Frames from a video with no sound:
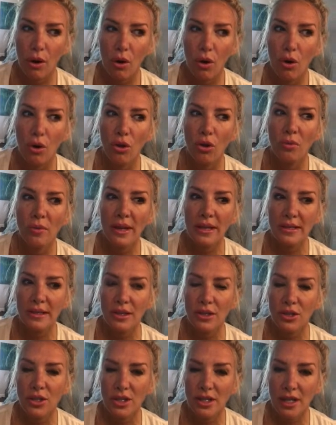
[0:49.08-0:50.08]
all the
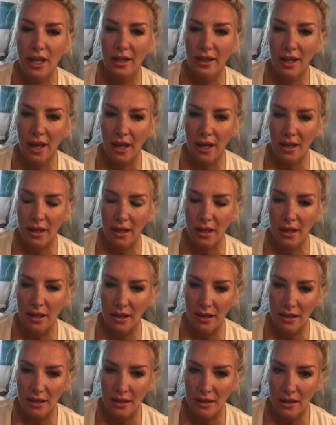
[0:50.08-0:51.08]
messages I get
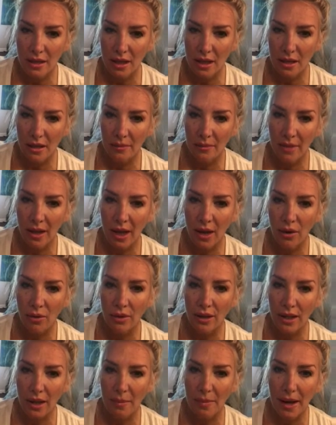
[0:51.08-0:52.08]
is how
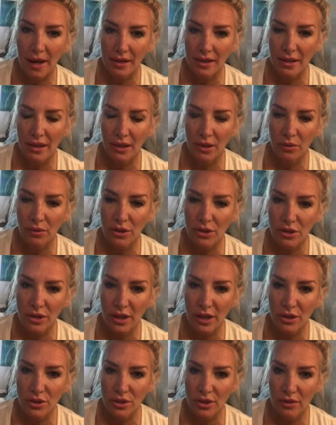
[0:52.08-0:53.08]
to get back to the
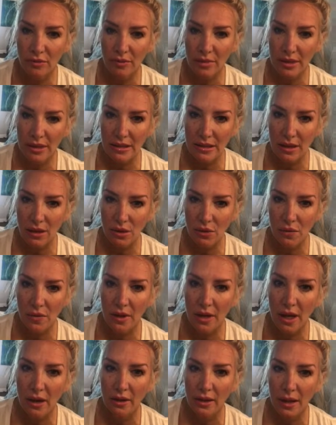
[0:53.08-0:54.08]
origination of myself,
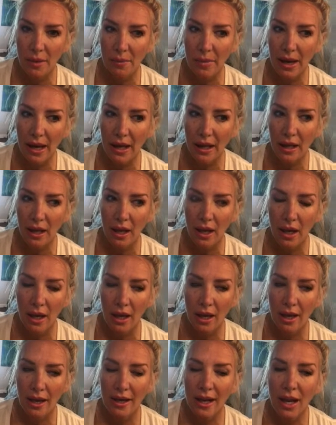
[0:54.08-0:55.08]
and how to get back,
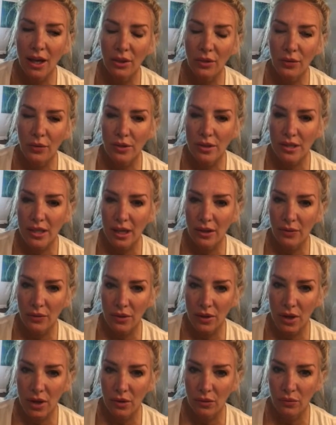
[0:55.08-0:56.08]
and how to feel safe
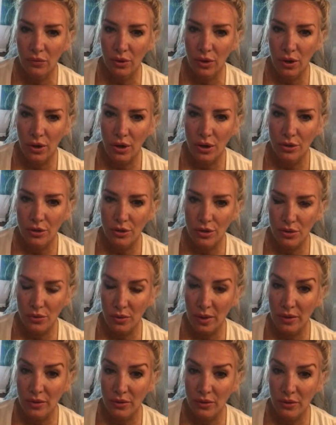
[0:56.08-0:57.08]
enough to
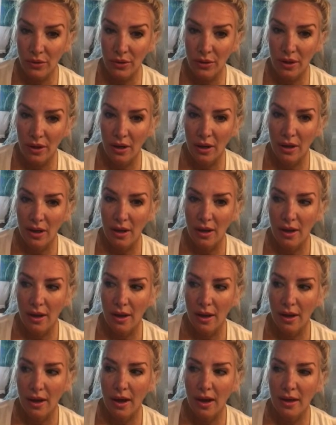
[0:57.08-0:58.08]
surrender.
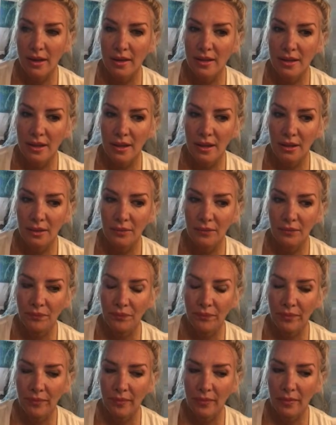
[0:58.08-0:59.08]

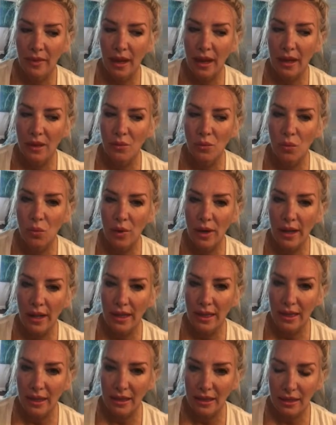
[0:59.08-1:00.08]
And
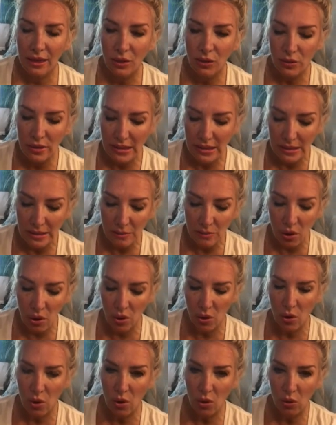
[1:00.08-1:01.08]
with those
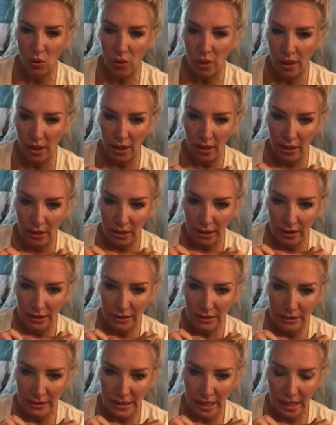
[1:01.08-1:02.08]
small,
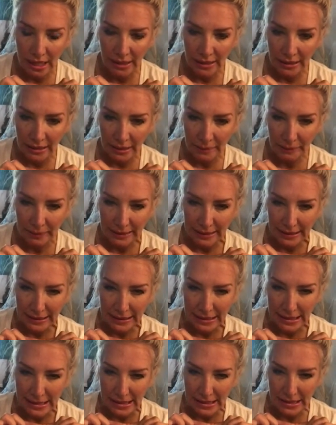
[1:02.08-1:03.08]
little, tiny
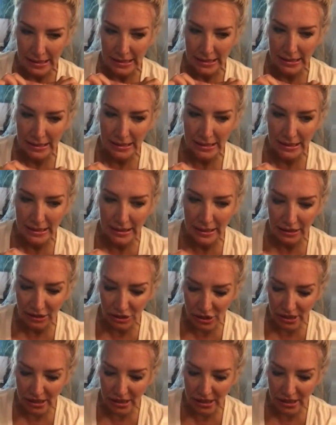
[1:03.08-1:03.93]
pieces, like